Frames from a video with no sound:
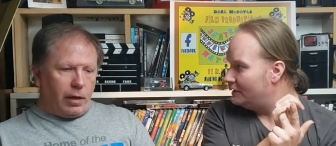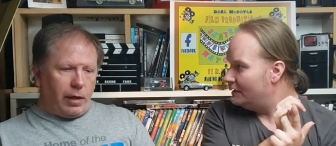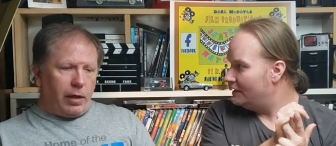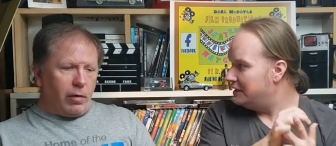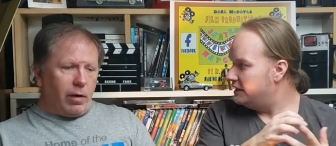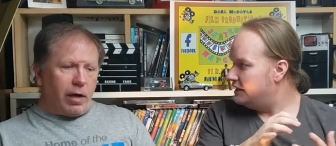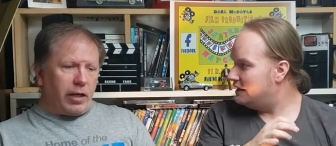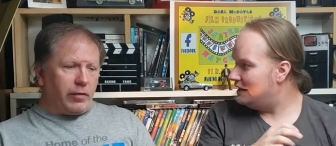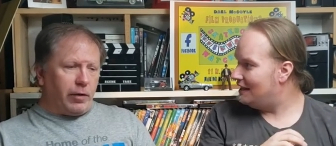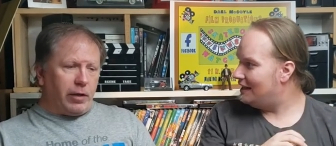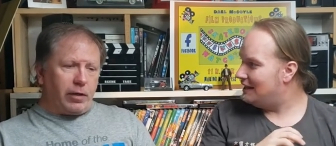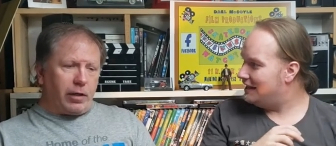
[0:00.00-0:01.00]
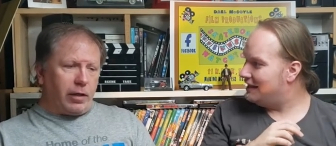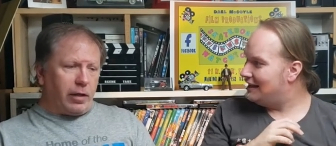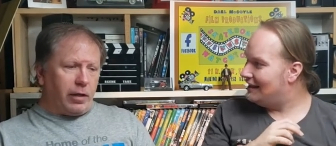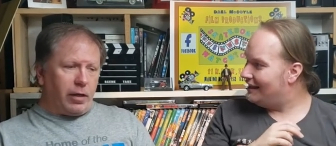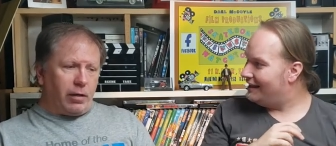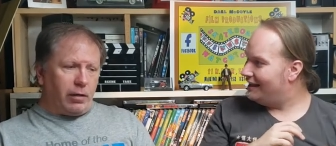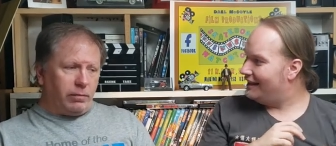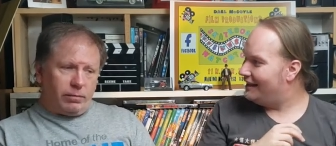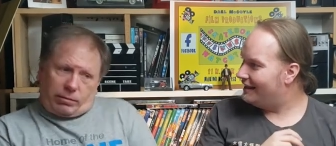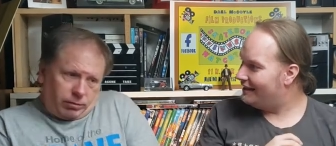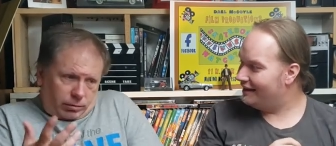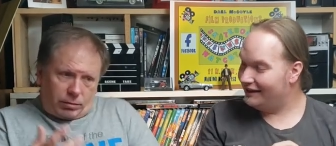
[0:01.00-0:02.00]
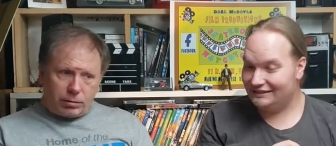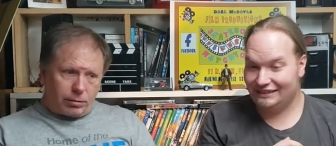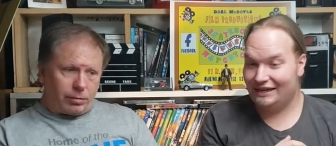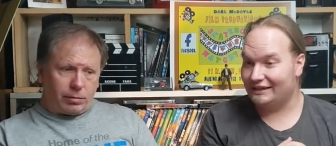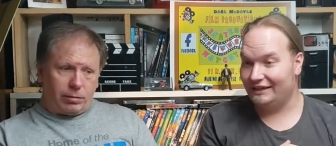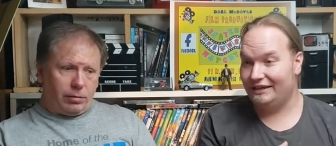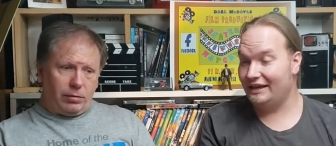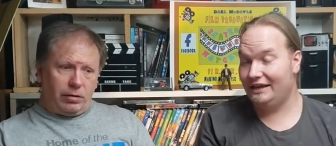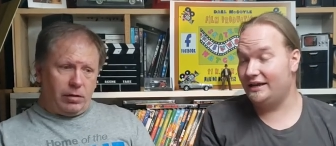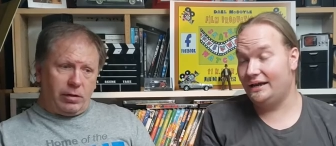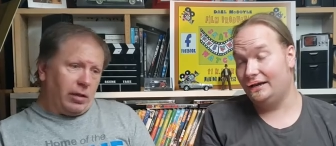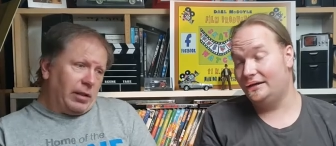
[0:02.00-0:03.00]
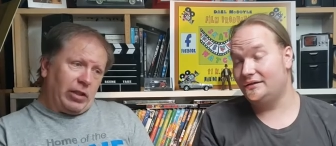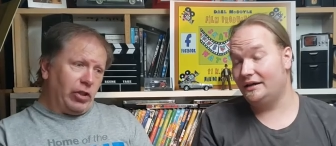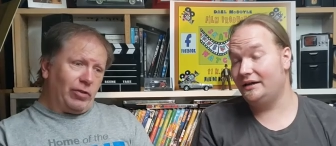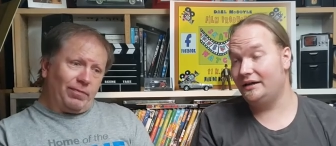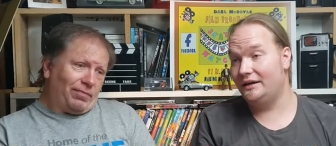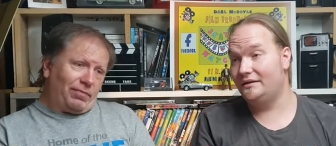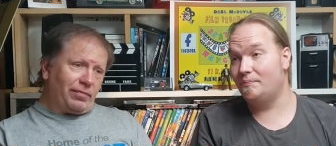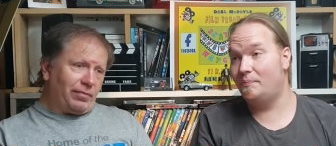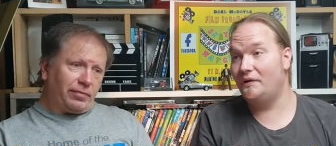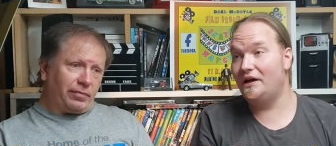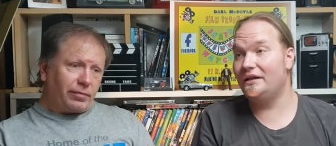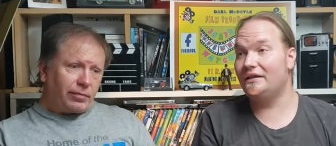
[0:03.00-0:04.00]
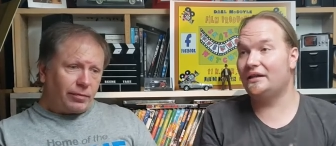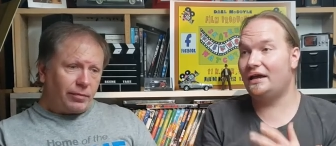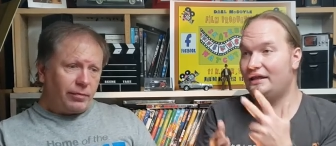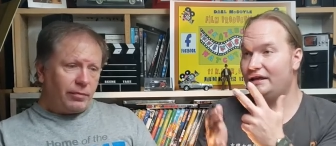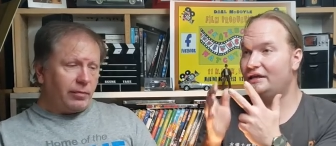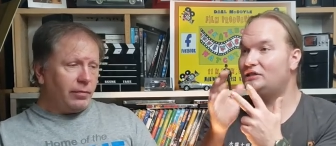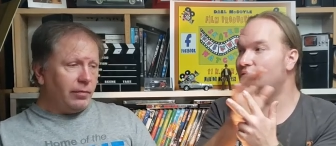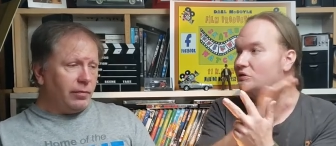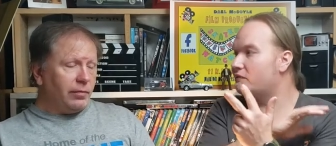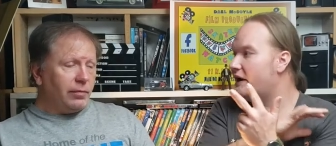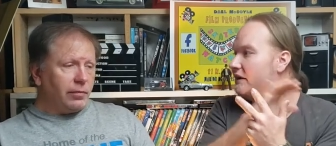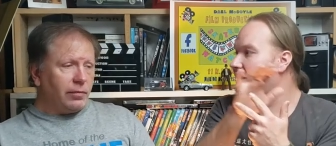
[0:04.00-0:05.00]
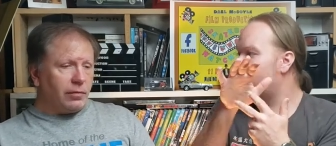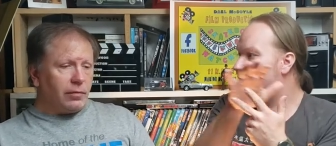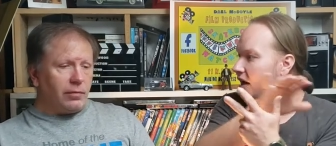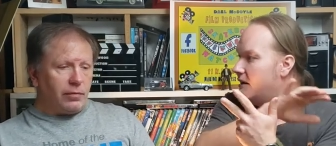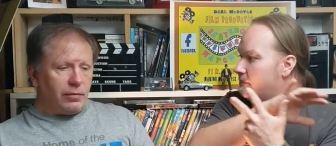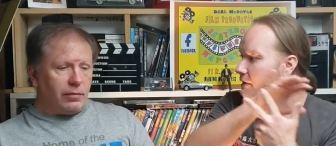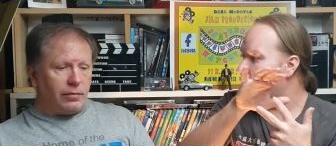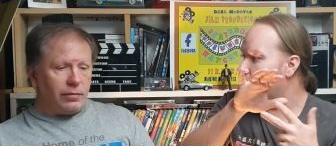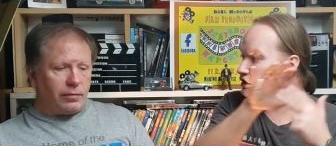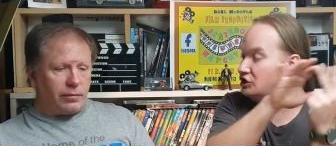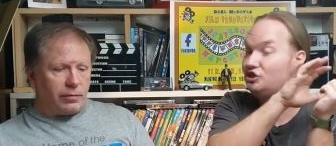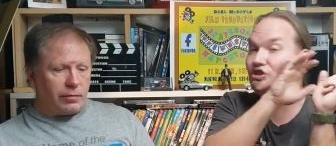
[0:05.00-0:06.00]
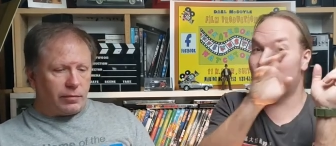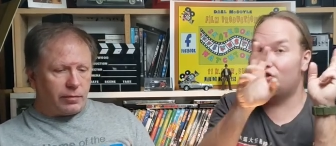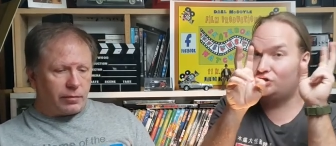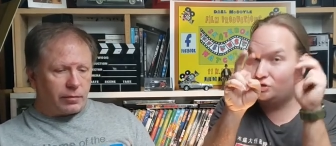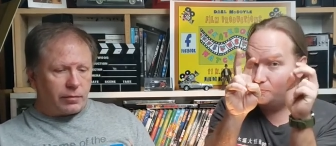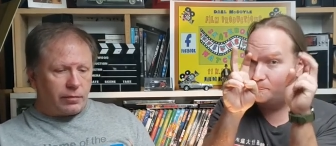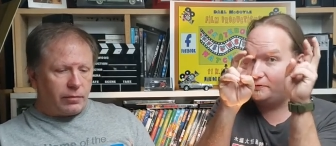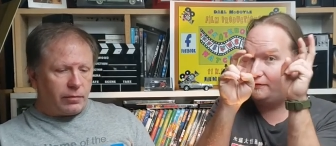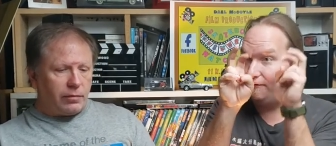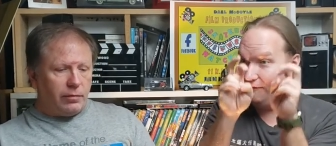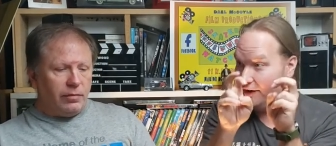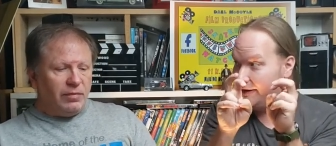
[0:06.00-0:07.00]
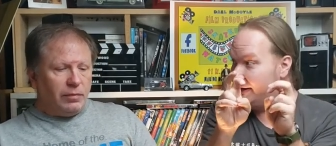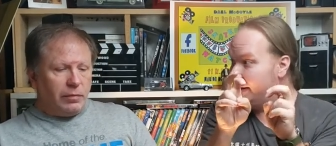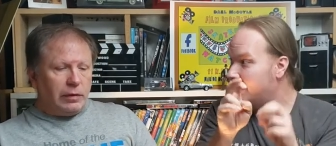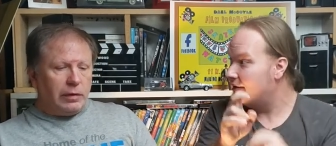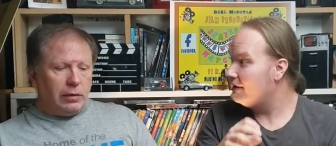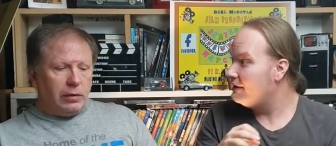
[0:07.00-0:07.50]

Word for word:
Speaker 1: You know what? Ace Ventura outdid all of them. Exactly. He did. He did. But this was around that time period when stupid funny